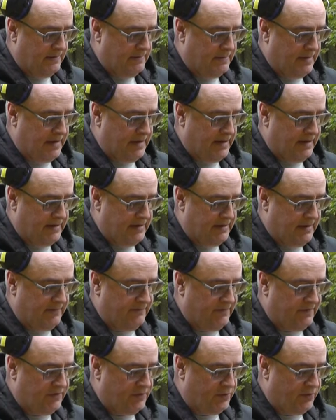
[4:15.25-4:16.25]
my
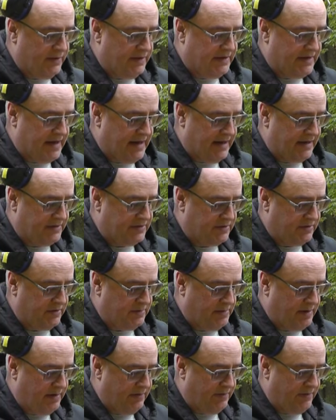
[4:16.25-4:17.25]
inventory tags are
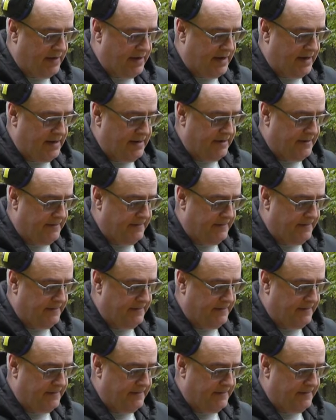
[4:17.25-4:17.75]
in my way